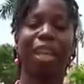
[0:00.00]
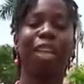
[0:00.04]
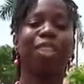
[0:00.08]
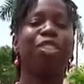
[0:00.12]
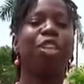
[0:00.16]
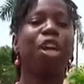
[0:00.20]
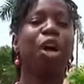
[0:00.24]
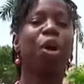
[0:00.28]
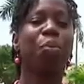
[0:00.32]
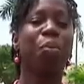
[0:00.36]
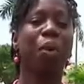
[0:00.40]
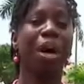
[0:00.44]

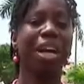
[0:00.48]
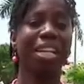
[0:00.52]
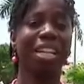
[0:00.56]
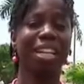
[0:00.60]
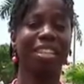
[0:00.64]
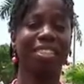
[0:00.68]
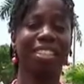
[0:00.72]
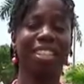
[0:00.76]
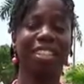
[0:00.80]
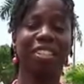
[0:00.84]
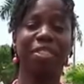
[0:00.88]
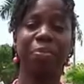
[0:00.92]
So, what
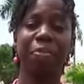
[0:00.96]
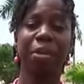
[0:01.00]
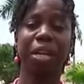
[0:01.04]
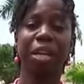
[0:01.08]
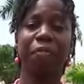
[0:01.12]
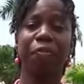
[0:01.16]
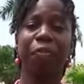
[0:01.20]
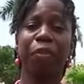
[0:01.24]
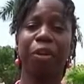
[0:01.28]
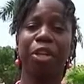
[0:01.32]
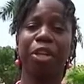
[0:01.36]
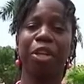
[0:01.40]
does this
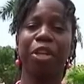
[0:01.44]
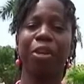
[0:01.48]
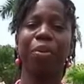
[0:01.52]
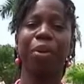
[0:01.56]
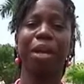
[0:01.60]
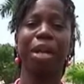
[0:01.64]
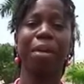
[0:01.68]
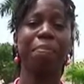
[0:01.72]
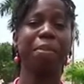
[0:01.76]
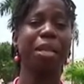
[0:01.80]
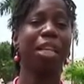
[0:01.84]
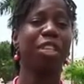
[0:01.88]
mean for you?
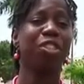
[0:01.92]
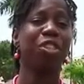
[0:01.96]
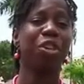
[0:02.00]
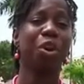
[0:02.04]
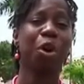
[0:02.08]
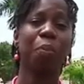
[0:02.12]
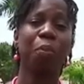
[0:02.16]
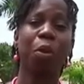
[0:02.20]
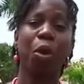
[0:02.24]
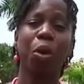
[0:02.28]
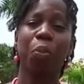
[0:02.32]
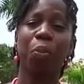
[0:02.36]
It means
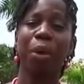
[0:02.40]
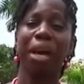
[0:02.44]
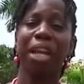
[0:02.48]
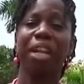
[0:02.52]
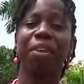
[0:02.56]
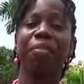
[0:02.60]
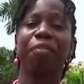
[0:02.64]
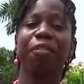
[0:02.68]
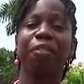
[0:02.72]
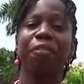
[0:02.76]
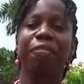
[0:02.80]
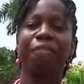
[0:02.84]
no more
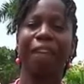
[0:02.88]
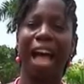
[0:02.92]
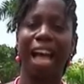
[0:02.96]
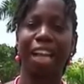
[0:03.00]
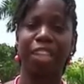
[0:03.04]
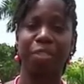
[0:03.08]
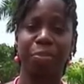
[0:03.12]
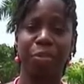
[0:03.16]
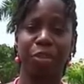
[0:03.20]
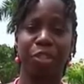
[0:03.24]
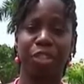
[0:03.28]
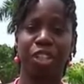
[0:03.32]
waiting for
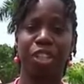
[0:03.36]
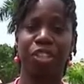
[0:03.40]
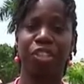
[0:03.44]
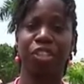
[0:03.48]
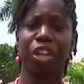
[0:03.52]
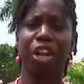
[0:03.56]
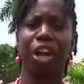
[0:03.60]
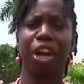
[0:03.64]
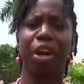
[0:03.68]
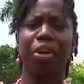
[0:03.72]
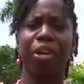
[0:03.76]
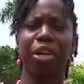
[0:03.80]
fax machines,
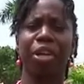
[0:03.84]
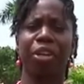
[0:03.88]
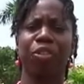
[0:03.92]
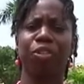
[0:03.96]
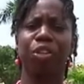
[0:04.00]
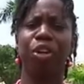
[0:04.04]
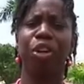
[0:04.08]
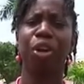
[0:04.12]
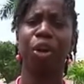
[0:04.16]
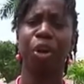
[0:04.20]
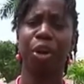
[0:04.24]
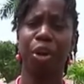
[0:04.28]

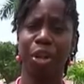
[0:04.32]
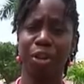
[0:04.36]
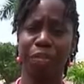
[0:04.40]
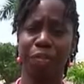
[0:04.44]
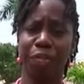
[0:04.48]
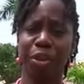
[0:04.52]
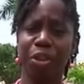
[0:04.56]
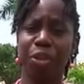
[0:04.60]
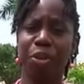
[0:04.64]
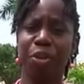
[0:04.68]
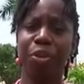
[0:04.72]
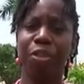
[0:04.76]
couriers, or
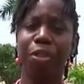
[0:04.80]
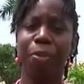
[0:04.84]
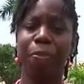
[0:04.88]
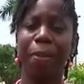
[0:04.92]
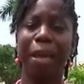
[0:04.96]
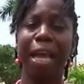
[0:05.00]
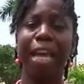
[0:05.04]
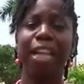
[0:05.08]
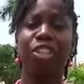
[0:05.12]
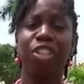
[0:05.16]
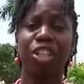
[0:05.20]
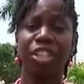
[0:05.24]
even you, the
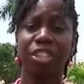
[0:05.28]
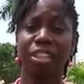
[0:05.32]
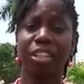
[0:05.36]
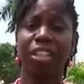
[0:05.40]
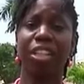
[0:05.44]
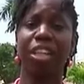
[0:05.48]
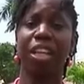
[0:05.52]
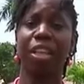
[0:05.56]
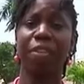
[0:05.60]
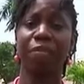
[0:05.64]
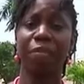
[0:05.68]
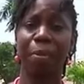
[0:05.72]
patient, to
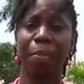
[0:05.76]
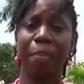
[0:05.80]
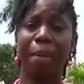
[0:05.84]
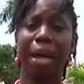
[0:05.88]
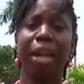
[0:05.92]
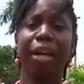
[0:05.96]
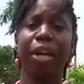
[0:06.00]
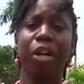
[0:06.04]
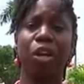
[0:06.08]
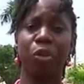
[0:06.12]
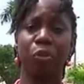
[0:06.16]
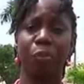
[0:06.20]
deliver
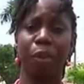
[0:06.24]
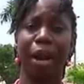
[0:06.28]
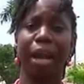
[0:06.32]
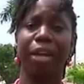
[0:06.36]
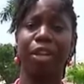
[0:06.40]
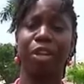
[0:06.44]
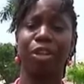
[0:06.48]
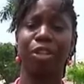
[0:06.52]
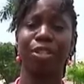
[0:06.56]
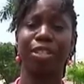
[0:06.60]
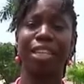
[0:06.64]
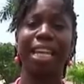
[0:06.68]
medical
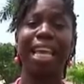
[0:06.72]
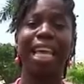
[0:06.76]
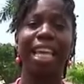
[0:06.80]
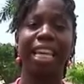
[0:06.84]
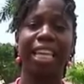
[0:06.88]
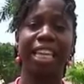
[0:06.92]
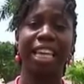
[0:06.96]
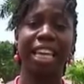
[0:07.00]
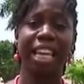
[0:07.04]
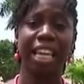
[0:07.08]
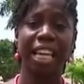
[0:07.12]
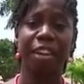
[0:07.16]
records.
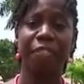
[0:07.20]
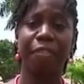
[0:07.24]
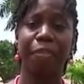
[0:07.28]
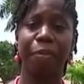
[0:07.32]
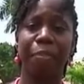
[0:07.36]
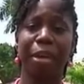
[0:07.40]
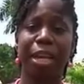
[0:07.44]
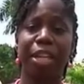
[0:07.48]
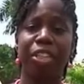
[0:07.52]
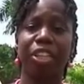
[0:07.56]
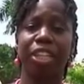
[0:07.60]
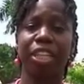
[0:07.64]
Key
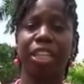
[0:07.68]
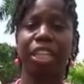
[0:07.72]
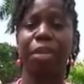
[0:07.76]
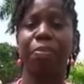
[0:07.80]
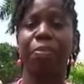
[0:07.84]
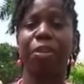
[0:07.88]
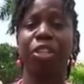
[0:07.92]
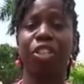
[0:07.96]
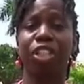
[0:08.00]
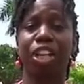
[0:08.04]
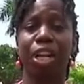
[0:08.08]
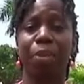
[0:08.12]
information can
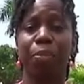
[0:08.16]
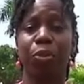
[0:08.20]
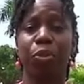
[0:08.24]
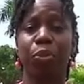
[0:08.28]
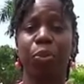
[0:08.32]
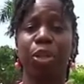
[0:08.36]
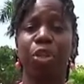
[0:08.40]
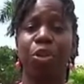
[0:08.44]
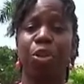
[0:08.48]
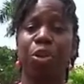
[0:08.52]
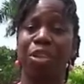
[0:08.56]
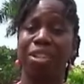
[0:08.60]
be shared
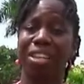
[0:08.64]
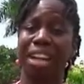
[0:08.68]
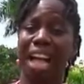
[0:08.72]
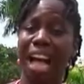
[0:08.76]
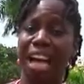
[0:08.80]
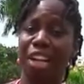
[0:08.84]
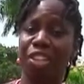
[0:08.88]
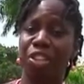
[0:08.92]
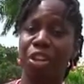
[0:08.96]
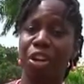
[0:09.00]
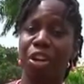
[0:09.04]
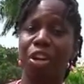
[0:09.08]
between your
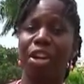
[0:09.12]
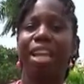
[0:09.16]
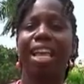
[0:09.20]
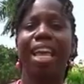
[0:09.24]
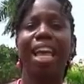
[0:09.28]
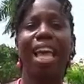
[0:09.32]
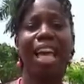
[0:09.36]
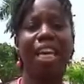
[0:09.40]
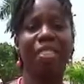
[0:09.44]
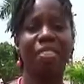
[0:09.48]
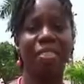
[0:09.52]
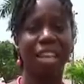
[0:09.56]
doctor
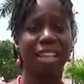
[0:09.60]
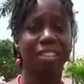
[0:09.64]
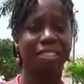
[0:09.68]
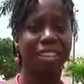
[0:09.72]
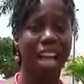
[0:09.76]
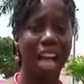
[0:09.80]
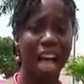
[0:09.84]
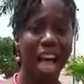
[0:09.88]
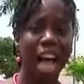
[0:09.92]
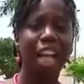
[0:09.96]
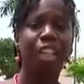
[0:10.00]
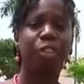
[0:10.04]
and this
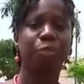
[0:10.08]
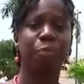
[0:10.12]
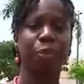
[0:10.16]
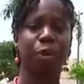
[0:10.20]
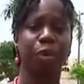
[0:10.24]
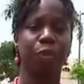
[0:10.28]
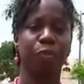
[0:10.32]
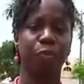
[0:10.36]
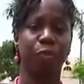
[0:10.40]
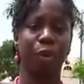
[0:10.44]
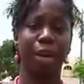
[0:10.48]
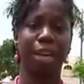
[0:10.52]

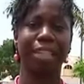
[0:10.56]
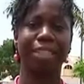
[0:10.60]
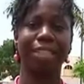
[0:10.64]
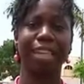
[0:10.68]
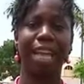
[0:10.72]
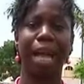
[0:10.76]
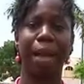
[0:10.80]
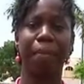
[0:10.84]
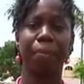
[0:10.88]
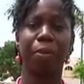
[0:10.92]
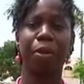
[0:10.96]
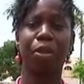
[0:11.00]
hospital, for
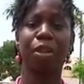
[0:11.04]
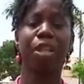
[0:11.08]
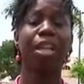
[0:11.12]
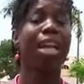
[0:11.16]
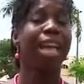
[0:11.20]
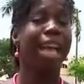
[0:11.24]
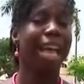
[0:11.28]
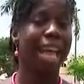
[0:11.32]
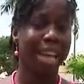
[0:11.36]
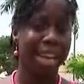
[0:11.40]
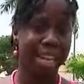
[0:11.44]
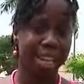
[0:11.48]
example,
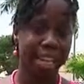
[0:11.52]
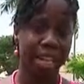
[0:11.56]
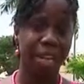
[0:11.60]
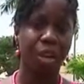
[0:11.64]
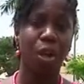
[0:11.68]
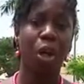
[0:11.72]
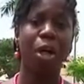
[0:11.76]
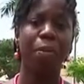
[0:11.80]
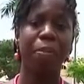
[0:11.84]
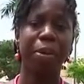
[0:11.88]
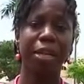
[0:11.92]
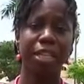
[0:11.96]
and it can
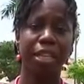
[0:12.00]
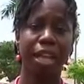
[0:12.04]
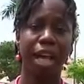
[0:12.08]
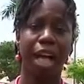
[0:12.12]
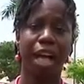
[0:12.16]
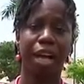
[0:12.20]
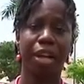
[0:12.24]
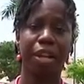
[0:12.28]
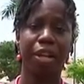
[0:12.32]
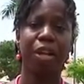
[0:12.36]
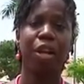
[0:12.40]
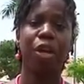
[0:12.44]
all be
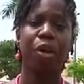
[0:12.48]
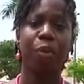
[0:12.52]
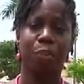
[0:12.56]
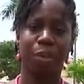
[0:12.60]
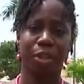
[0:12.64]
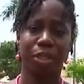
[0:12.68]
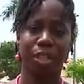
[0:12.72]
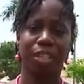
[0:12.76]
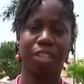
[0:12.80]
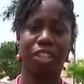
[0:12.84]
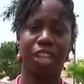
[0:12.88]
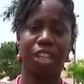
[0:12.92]
done
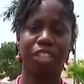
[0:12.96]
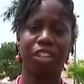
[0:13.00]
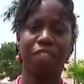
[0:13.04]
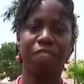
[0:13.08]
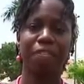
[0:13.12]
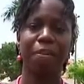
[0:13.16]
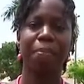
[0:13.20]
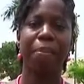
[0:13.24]
with the touch of a